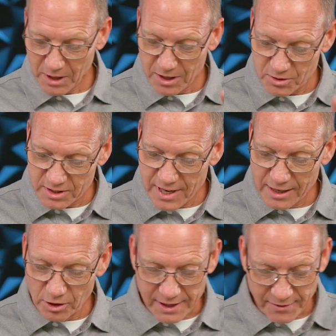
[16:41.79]
So let's take a
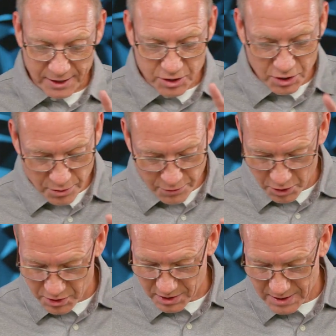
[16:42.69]
look. I've got two
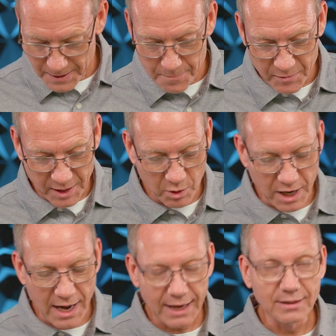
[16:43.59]
verses that I want
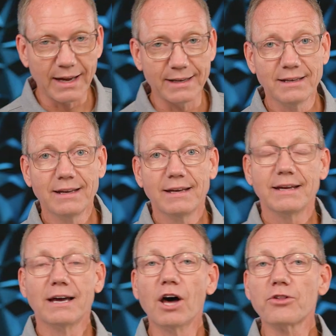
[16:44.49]
to highlight.
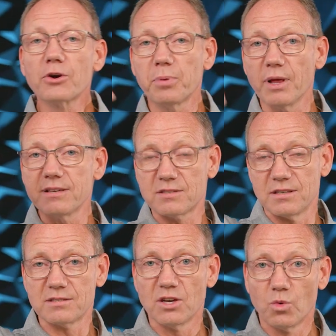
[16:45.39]
Other
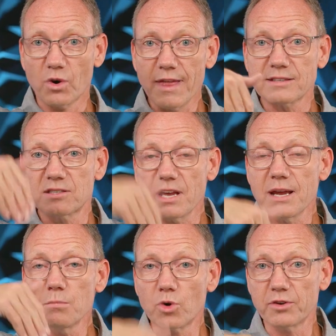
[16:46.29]
places where that
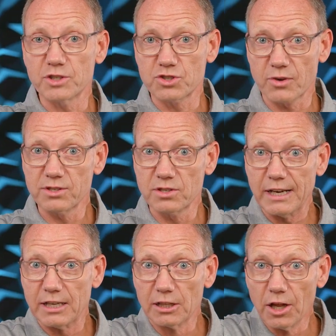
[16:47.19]
same word that's
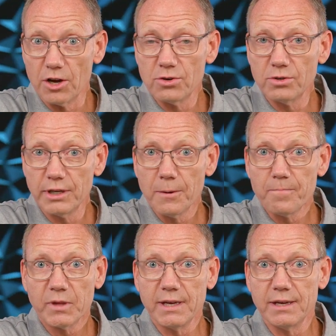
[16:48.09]
translated load
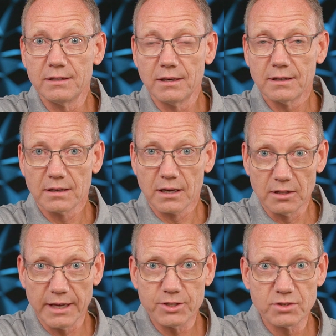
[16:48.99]
in
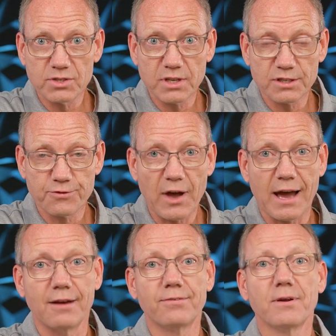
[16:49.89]
Galatians
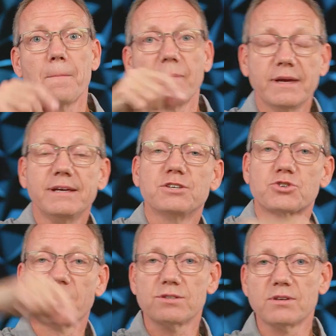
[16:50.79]
6:5 is
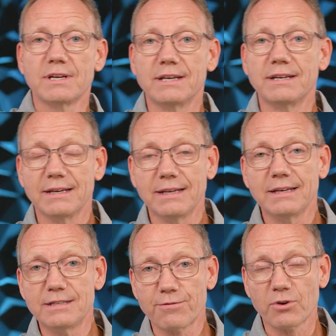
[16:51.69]
translated
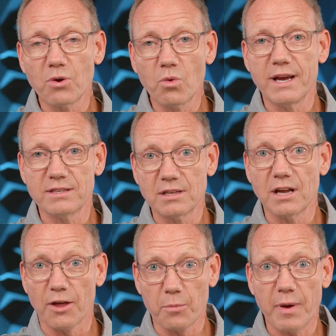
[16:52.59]
in different ways in
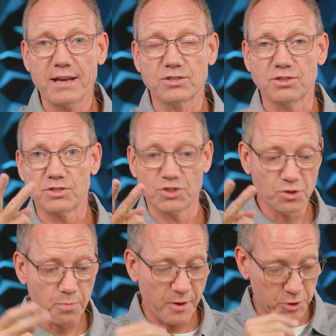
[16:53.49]
other passages.
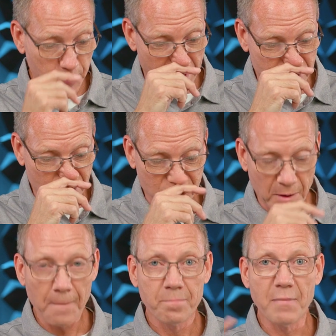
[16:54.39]
Two passages.
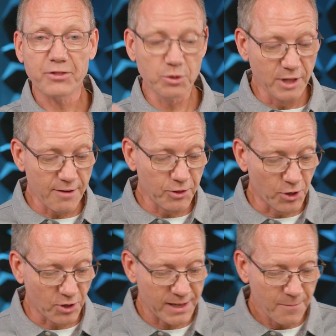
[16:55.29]
Matthew
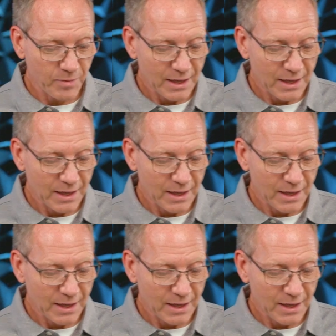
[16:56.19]
11:30,